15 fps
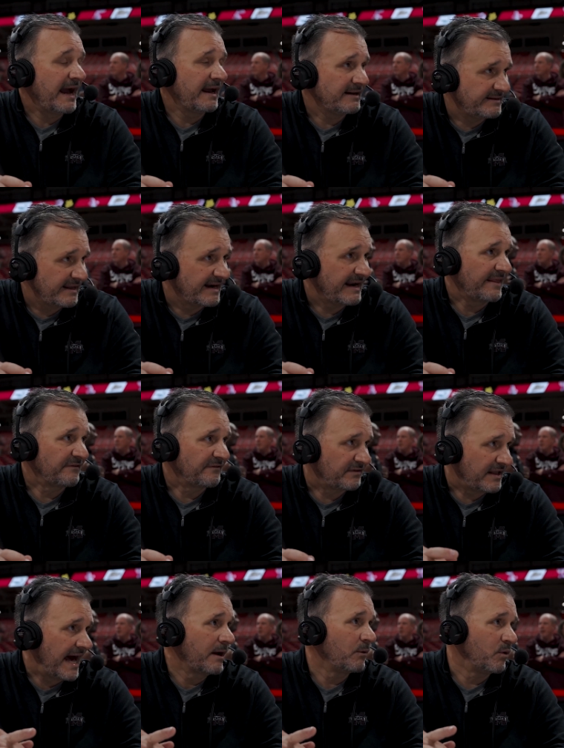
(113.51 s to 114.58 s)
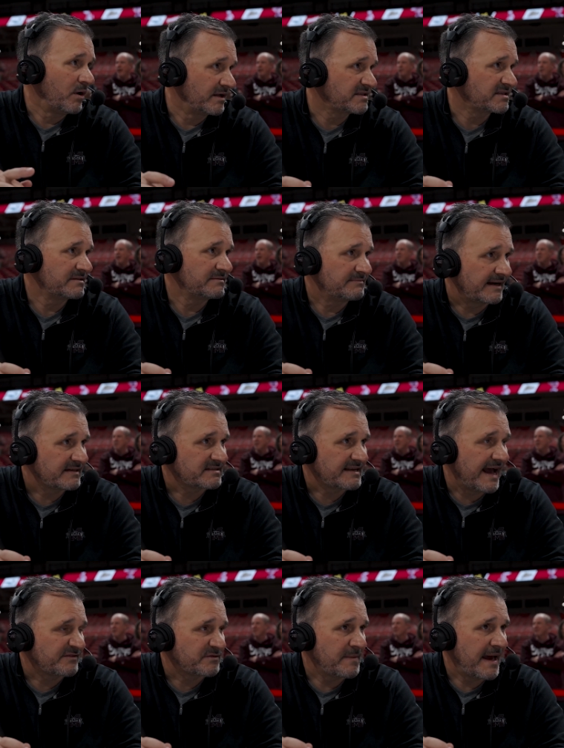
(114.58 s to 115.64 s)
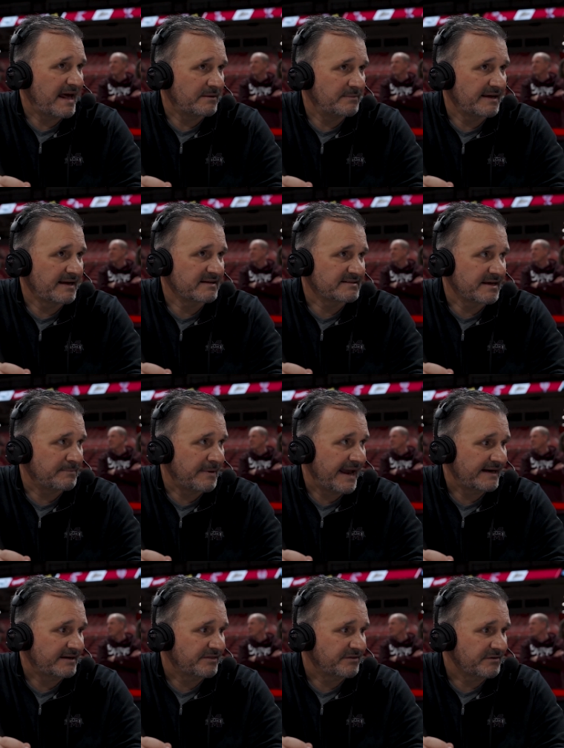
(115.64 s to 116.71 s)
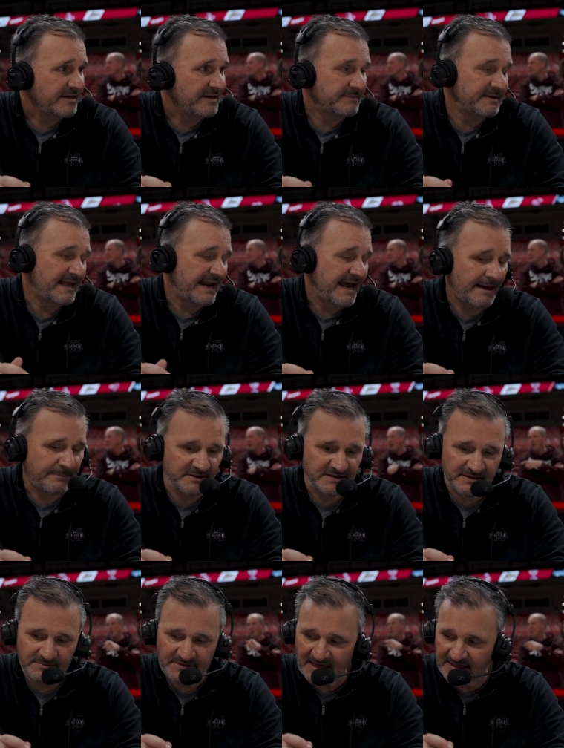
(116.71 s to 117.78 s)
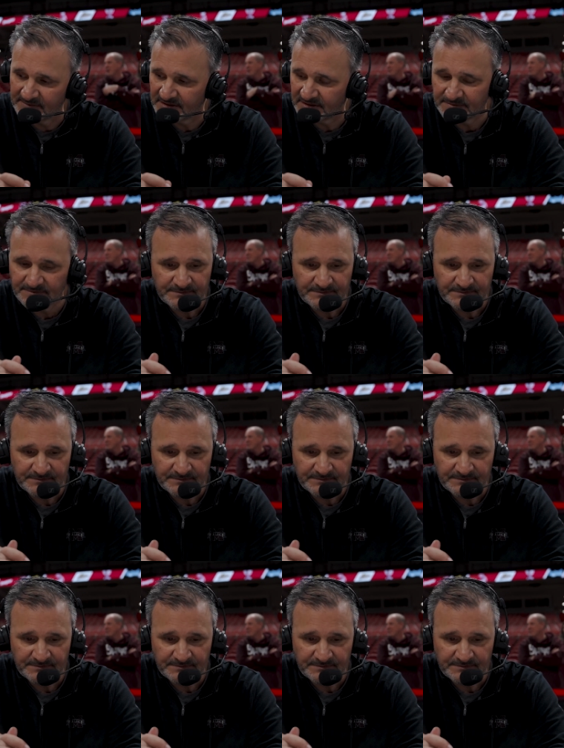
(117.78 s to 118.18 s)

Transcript: I, I did it on the fly once, and my staff's mad at me because they banged a three, but that happens sometimes.